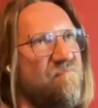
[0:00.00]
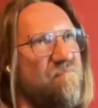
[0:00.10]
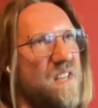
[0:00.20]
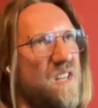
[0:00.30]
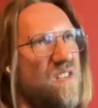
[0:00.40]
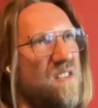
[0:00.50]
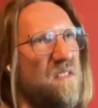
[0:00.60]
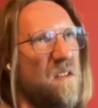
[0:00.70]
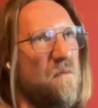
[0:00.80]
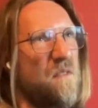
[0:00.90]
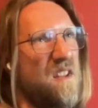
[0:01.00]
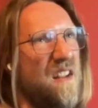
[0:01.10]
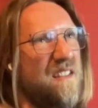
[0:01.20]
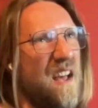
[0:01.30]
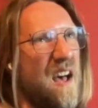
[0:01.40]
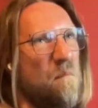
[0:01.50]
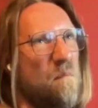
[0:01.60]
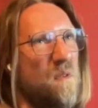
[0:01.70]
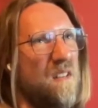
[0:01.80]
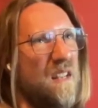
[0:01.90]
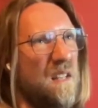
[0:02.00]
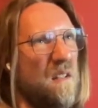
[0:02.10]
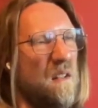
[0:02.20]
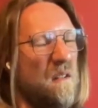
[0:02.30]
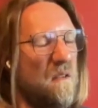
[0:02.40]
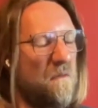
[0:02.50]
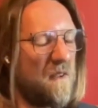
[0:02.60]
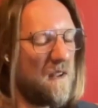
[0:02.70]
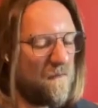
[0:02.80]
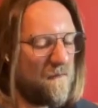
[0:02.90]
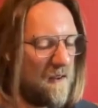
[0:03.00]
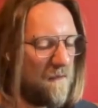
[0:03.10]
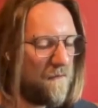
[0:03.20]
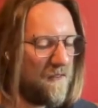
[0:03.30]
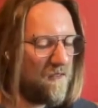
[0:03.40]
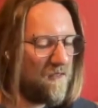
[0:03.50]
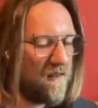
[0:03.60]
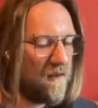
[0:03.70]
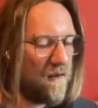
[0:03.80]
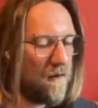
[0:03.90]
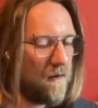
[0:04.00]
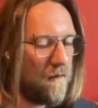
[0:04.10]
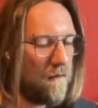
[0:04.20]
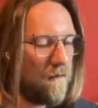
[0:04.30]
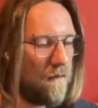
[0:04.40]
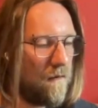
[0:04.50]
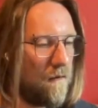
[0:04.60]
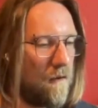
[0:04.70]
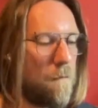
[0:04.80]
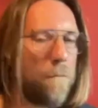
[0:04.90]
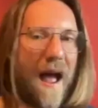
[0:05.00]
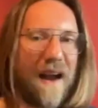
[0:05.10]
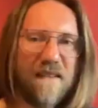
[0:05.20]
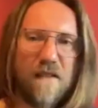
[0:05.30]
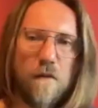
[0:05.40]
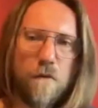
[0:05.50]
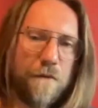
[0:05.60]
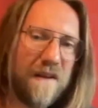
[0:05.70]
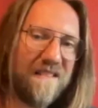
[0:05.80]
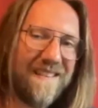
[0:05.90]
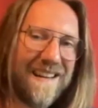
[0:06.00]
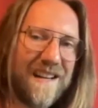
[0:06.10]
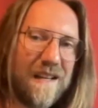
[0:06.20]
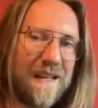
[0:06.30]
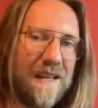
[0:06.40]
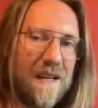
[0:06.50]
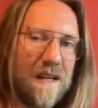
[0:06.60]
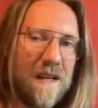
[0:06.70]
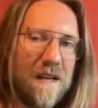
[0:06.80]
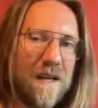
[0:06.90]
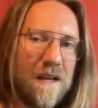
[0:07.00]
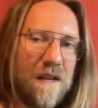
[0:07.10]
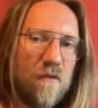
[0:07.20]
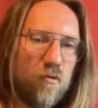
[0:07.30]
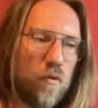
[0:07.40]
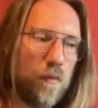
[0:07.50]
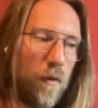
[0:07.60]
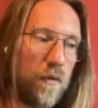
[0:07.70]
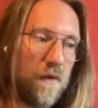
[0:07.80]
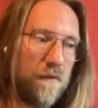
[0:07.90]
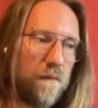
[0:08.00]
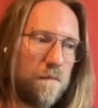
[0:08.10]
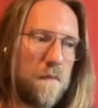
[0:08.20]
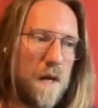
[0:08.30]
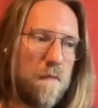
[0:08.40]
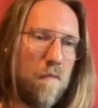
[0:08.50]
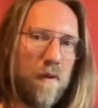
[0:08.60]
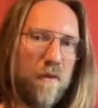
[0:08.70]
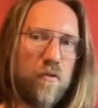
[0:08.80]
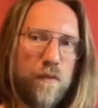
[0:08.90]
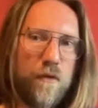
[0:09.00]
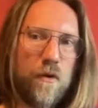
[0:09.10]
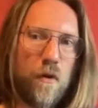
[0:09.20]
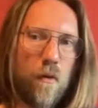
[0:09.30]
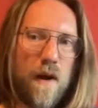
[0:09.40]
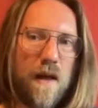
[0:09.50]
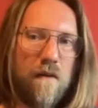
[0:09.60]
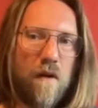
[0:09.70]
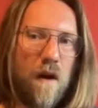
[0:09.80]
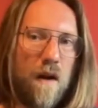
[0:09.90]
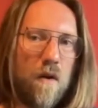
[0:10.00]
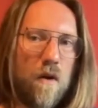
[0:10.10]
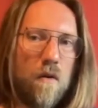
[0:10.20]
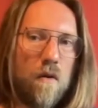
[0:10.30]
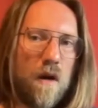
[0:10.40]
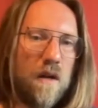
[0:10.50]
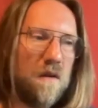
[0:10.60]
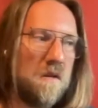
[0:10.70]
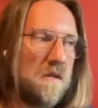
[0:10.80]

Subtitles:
because if something like that happens, like if it impacts you physically to the point of maybe I'm about to puke or whatever, I don't know, right?